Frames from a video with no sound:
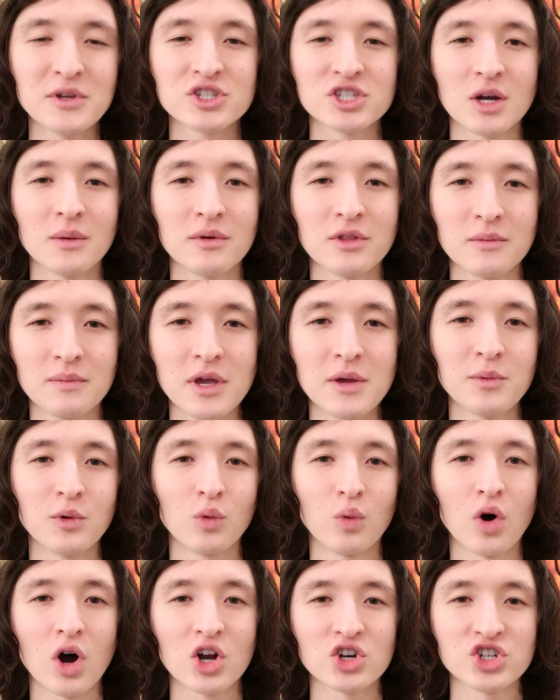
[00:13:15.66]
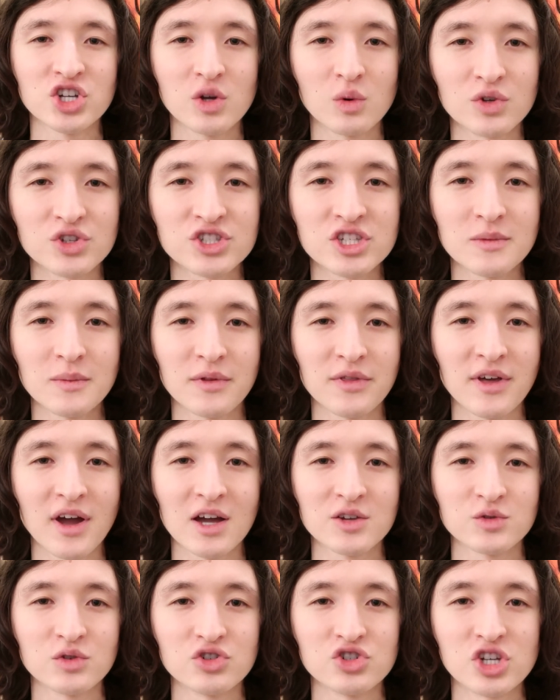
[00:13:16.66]
some of the people watching would
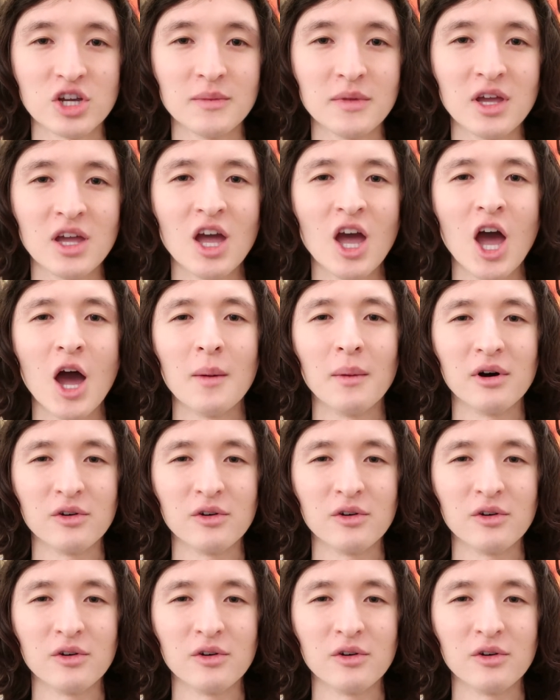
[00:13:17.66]
sympathize with Jimmy,